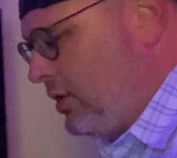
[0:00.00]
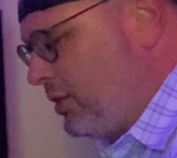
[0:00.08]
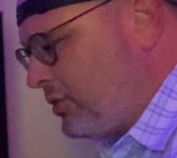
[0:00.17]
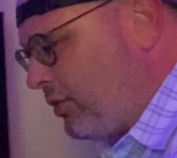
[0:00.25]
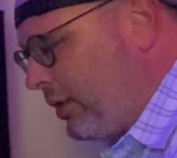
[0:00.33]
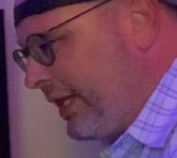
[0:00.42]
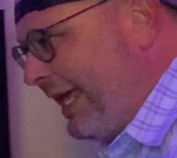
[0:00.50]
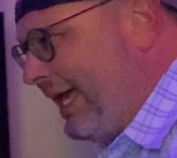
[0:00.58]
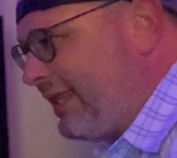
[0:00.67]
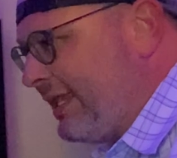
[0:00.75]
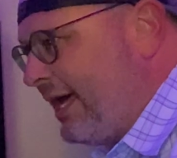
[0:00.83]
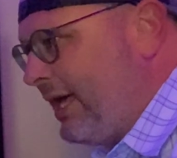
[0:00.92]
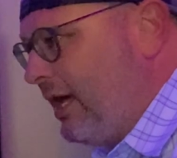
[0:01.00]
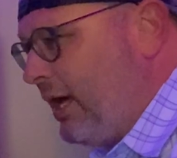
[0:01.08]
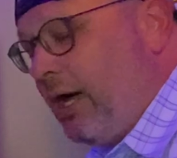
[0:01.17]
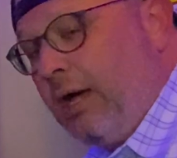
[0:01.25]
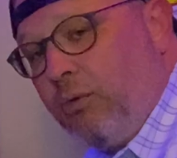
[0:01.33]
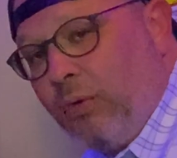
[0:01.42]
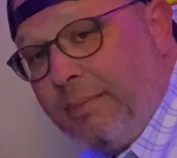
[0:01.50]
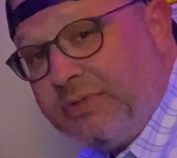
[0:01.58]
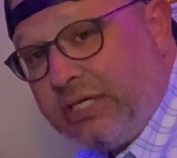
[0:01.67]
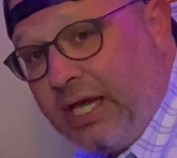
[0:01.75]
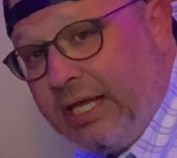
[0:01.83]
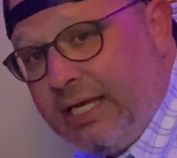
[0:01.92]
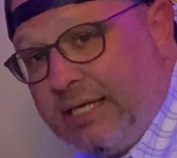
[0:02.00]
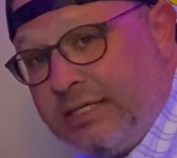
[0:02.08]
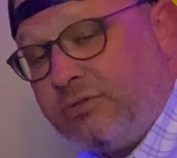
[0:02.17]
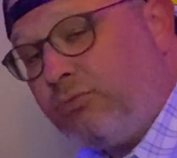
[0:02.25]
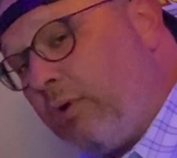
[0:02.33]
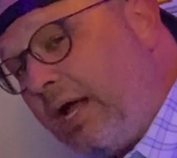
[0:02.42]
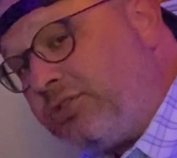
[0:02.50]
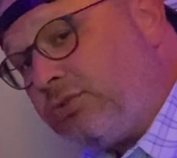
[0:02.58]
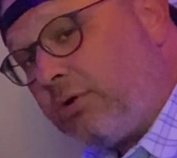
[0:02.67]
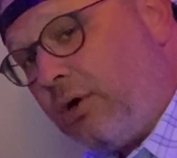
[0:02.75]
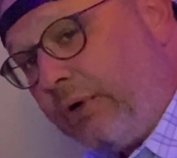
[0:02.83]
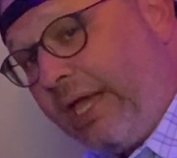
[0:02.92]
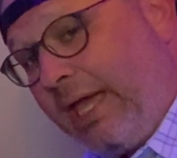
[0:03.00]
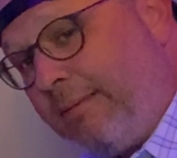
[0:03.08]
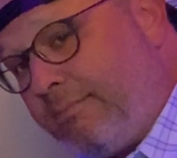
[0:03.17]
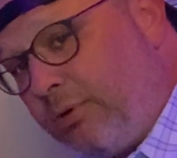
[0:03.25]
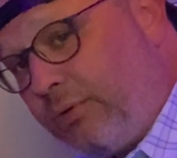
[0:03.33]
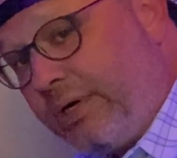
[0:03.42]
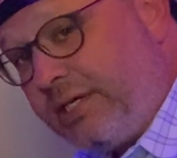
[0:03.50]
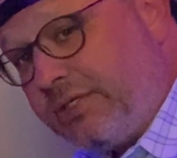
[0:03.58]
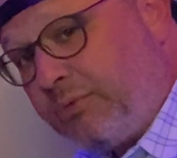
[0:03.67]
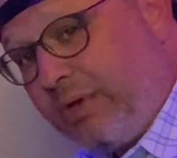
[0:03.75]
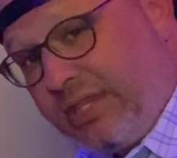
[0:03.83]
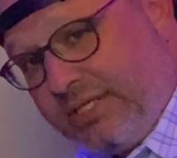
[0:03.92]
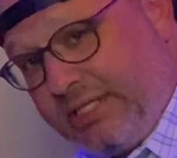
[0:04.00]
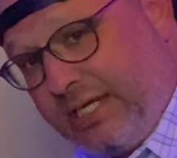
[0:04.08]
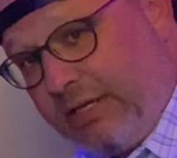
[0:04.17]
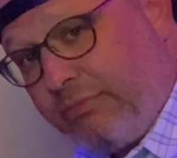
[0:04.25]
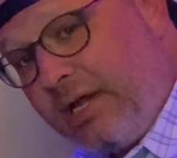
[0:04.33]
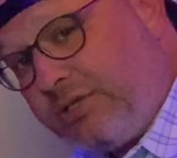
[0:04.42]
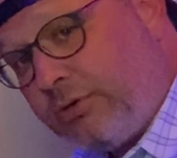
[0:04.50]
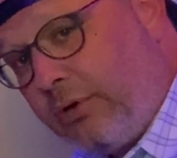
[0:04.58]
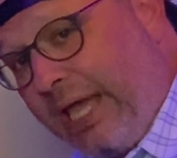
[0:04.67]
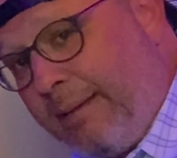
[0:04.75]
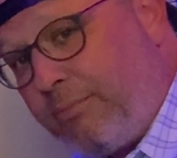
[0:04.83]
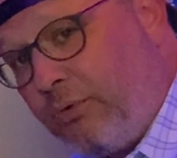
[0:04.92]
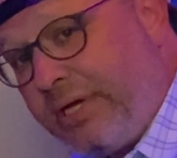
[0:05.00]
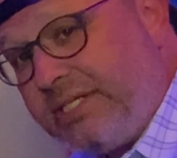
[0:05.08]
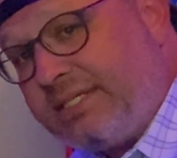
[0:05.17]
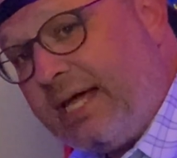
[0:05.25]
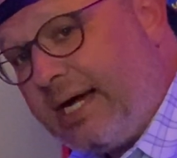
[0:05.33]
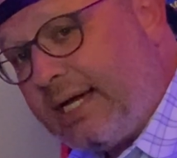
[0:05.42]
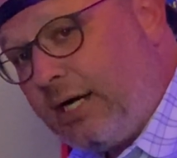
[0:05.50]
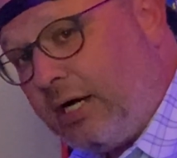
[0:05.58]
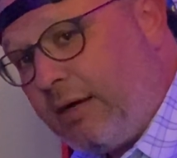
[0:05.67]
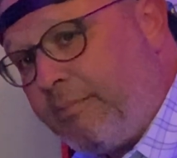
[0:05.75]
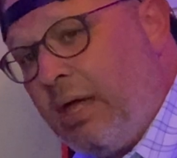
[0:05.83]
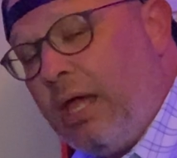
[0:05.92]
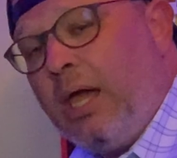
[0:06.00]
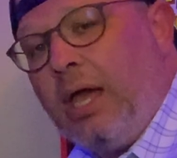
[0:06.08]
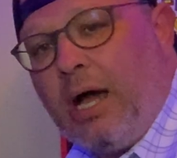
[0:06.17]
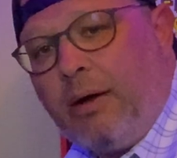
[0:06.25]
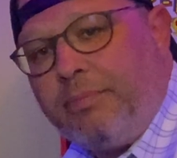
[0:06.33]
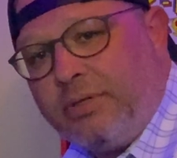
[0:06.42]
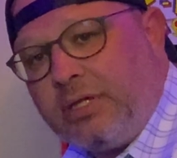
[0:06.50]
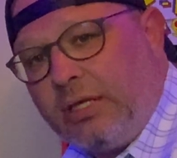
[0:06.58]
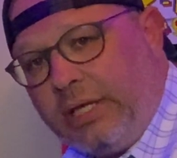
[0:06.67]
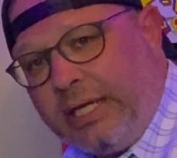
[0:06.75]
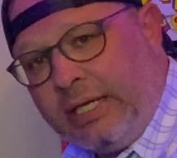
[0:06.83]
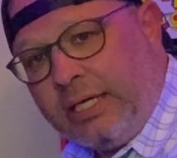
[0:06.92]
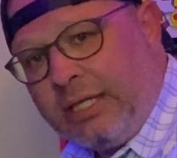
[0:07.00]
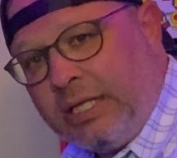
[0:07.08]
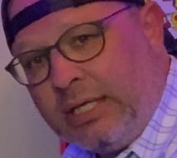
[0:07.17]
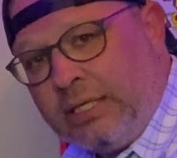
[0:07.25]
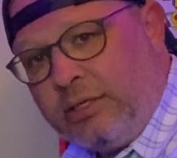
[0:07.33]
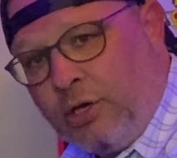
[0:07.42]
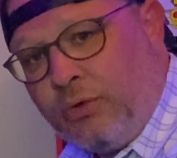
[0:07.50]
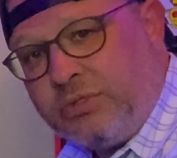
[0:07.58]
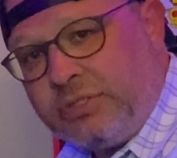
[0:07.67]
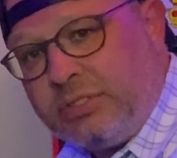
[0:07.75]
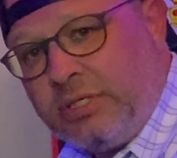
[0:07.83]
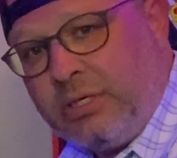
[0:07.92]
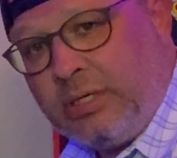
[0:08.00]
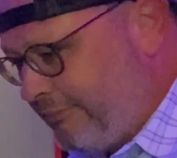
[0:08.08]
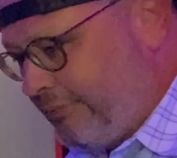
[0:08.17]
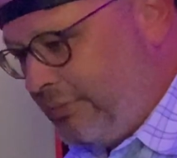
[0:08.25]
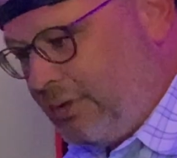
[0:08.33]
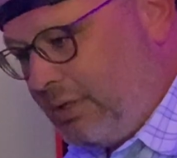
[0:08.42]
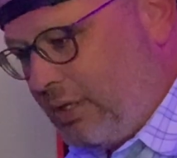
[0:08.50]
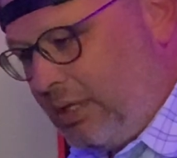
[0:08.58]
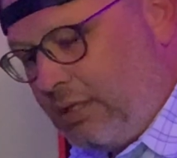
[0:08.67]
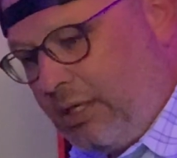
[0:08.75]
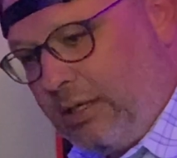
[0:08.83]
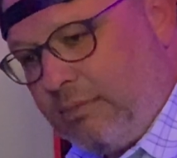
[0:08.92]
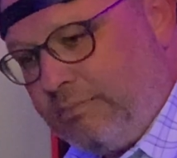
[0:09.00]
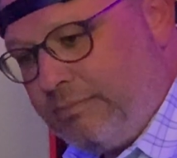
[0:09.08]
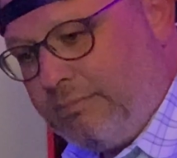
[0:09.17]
So again, that website is RetroGameBoyz with a Z, RetroGameBoyz.com. I'll put the link in the notes in the